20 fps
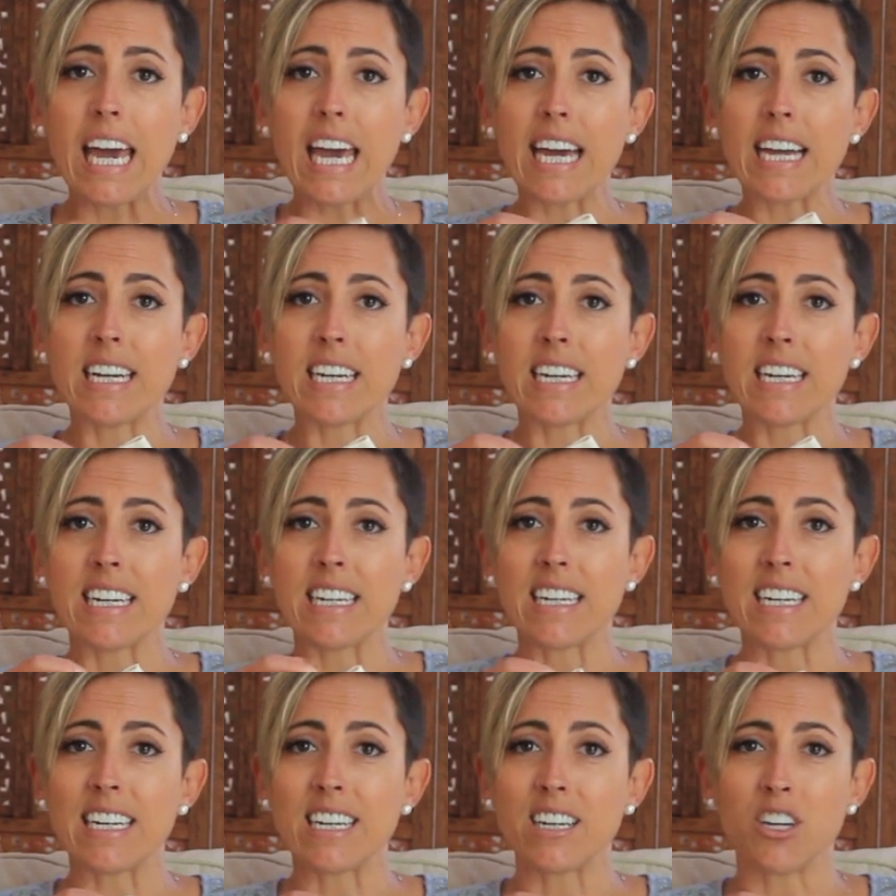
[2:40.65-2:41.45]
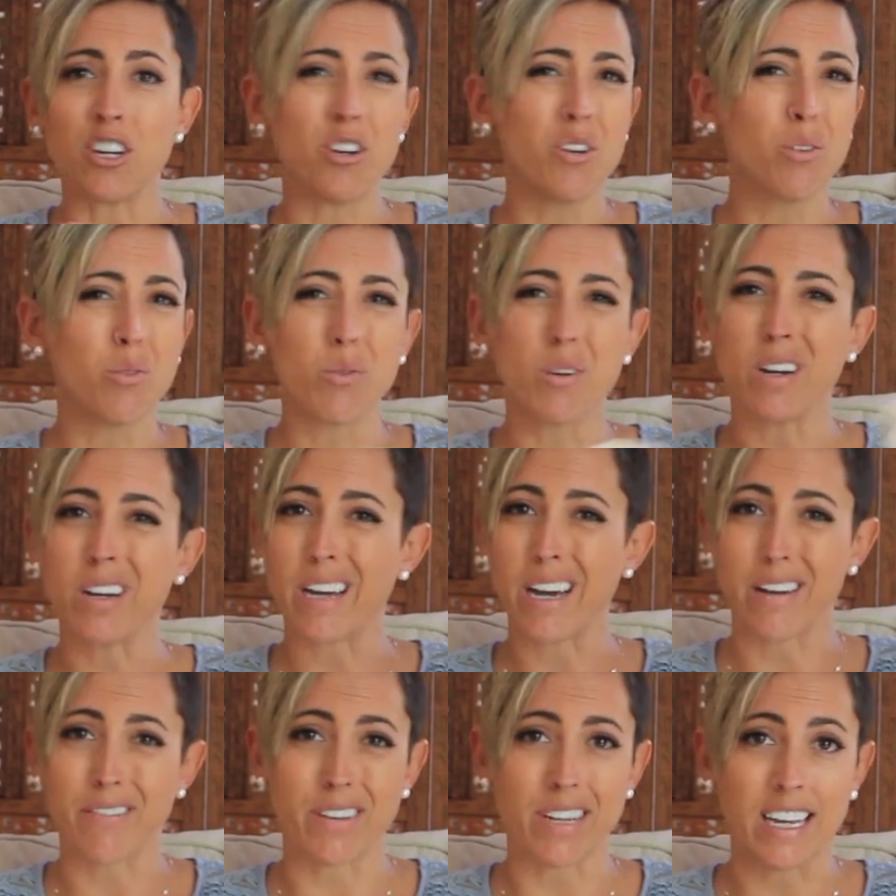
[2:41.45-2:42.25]
and you don't want
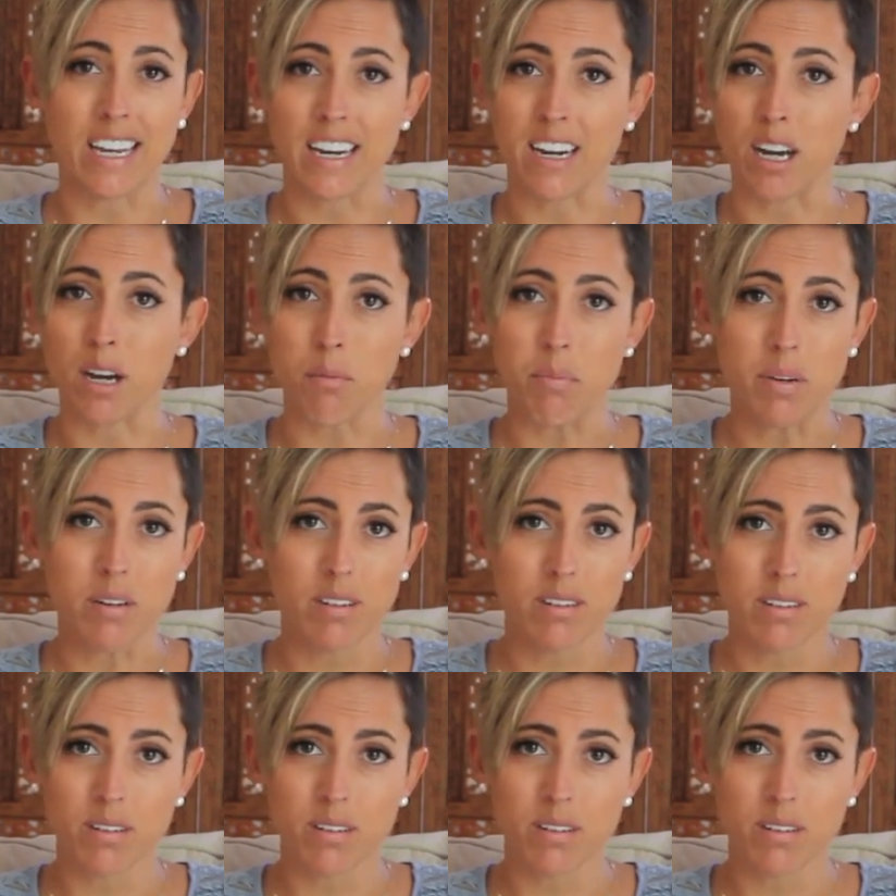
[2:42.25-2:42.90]
to have to get up.